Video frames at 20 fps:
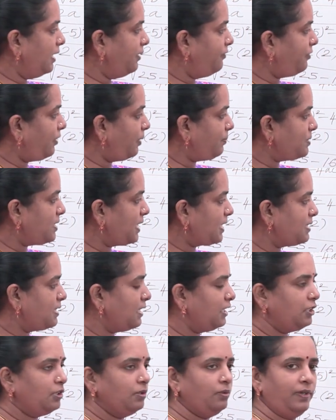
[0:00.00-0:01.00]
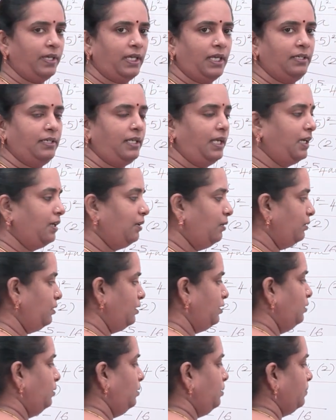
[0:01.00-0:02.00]
from 6 and 2 we can take
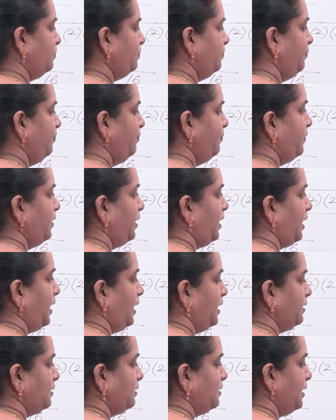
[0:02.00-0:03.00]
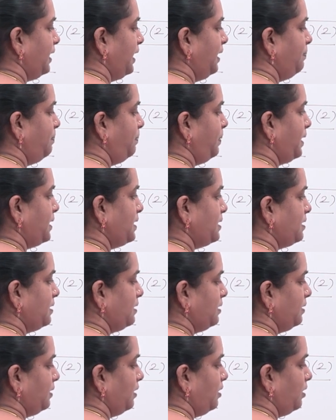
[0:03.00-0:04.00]
out 2 and 3 plus
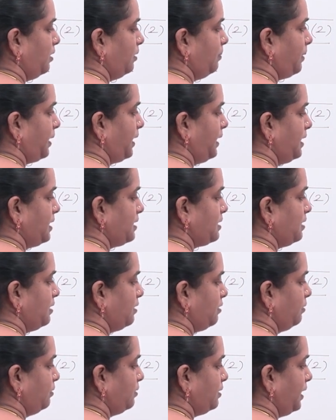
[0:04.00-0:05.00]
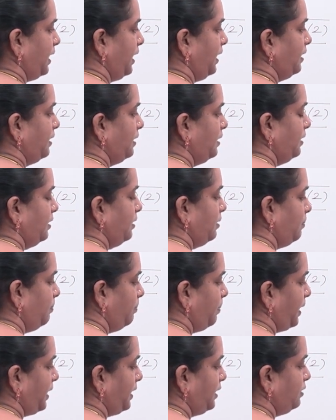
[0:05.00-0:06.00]
or minus root 3
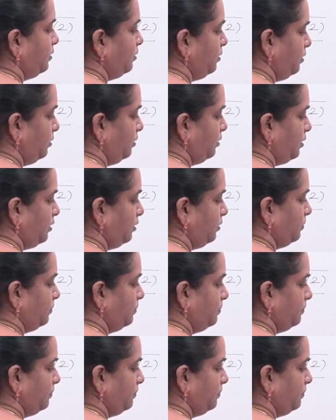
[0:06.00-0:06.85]
by 2 root 2.